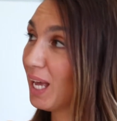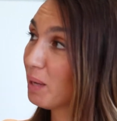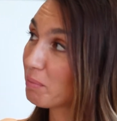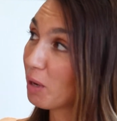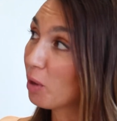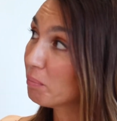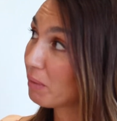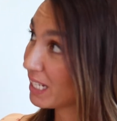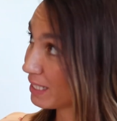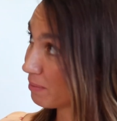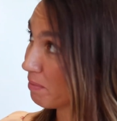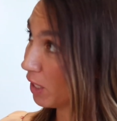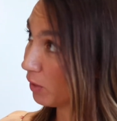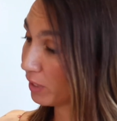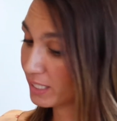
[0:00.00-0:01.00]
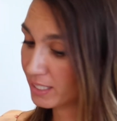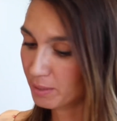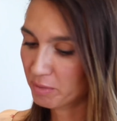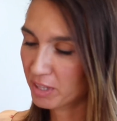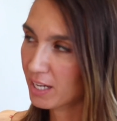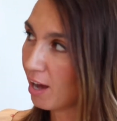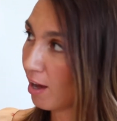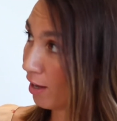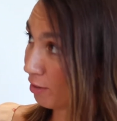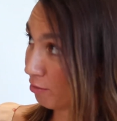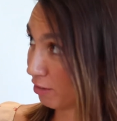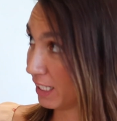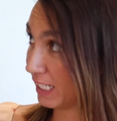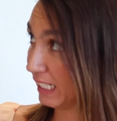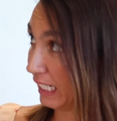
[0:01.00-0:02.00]
Plant-based milk is something I'm
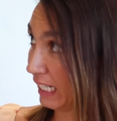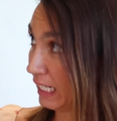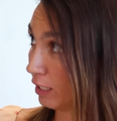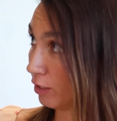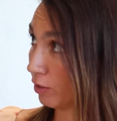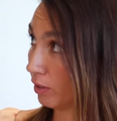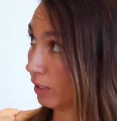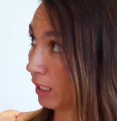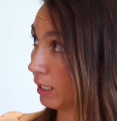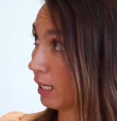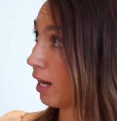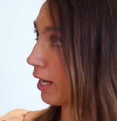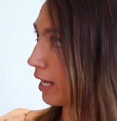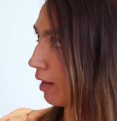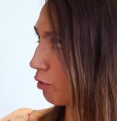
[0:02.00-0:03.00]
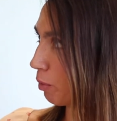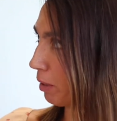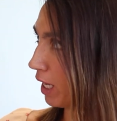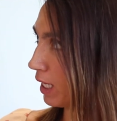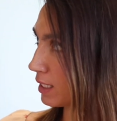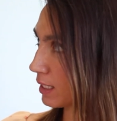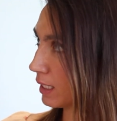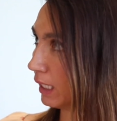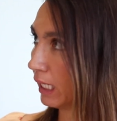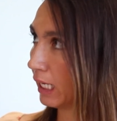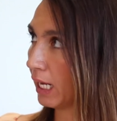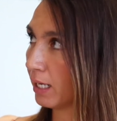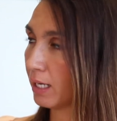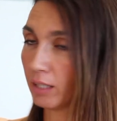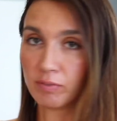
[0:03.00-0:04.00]
really keen on, and I have it personally
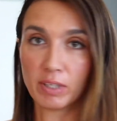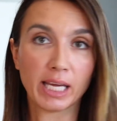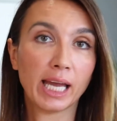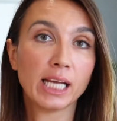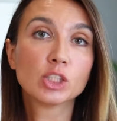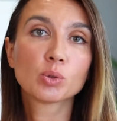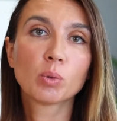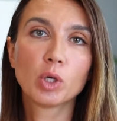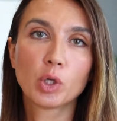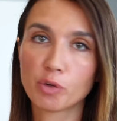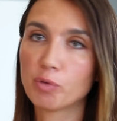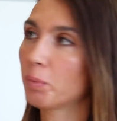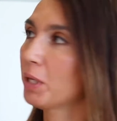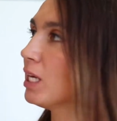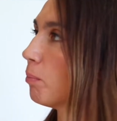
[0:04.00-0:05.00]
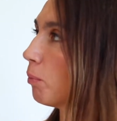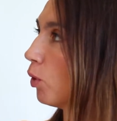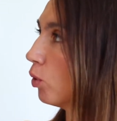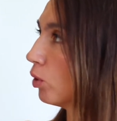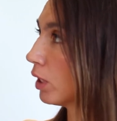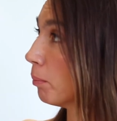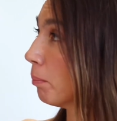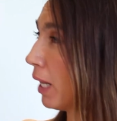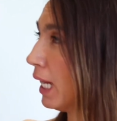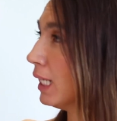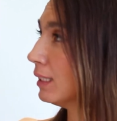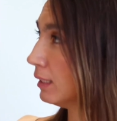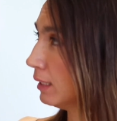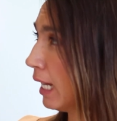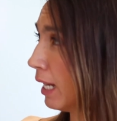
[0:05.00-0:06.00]
and advocate to a of people compared
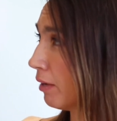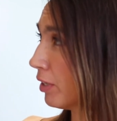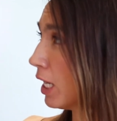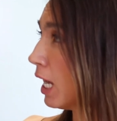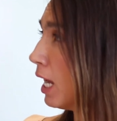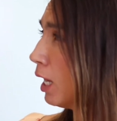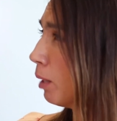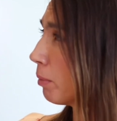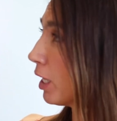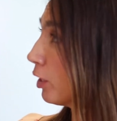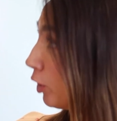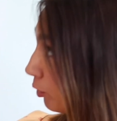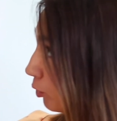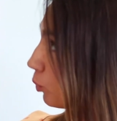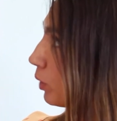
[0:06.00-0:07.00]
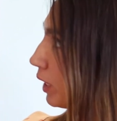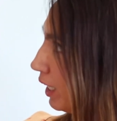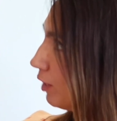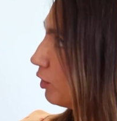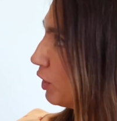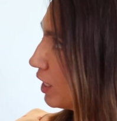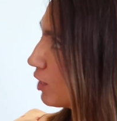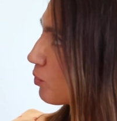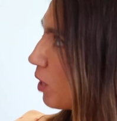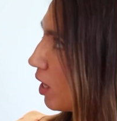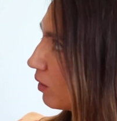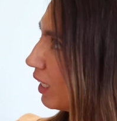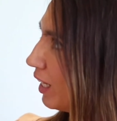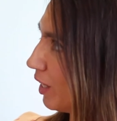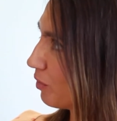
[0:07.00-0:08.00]
to dairy. But I know you're keen on it as well,
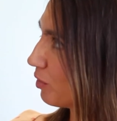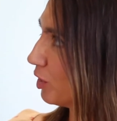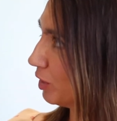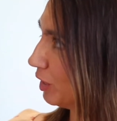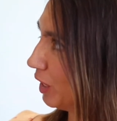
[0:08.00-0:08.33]
Claire, aren't